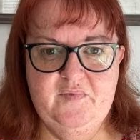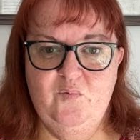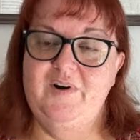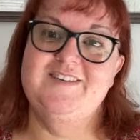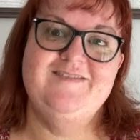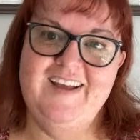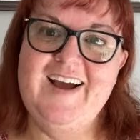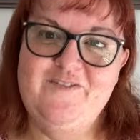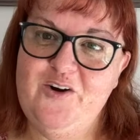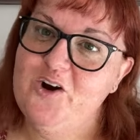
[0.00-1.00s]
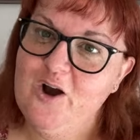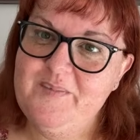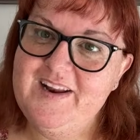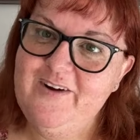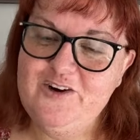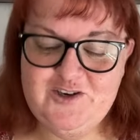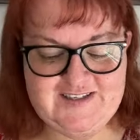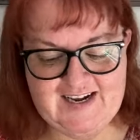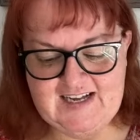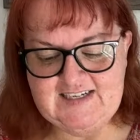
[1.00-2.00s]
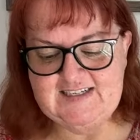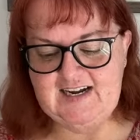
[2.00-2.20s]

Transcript: whereas they are very common here in New Zealand.